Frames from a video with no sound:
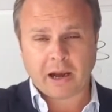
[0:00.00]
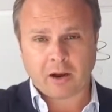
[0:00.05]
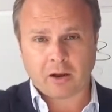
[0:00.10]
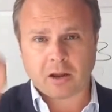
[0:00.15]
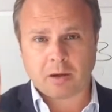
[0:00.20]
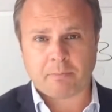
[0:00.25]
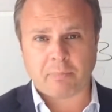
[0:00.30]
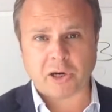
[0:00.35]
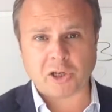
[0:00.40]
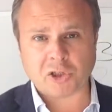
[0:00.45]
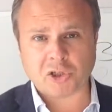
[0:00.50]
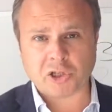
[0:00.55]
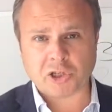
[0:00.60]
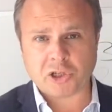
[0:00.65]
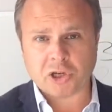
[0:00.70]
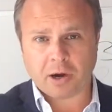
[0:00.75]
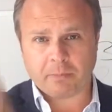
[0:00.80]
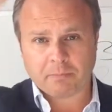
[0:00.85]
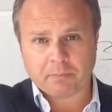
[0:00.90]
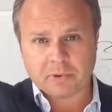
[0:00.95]
like a bungee
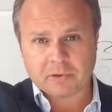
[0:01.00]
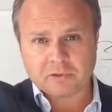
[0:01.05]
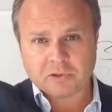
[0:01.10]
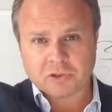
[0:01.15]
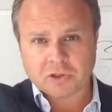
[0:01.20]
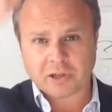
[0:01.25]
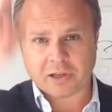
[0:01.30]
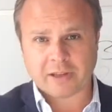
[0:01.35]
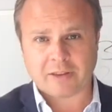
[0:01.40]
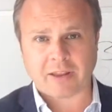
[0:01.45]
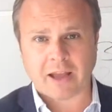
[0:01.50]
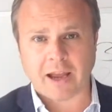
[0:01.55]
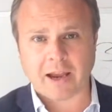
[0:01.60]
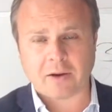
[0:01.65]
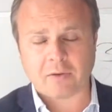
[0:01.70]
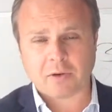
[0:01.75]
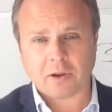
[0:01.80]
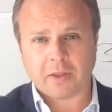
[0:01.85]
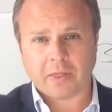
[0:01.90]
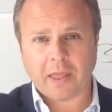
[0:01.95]
jump, suddenly
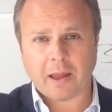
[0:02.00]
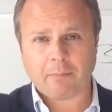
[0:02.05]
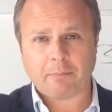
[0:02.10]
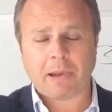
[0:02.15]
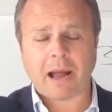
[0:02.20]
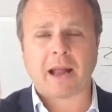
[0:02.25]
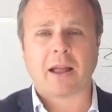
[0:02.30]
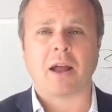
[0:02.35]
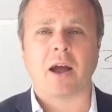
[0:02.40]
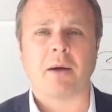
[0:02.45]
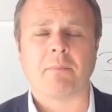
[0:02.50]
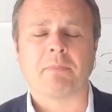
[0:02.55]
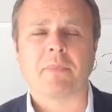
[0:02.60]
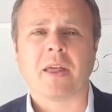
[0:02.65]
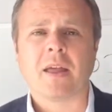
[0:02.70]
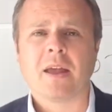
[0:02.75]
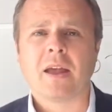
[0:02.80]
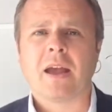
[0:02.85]
down and then back up.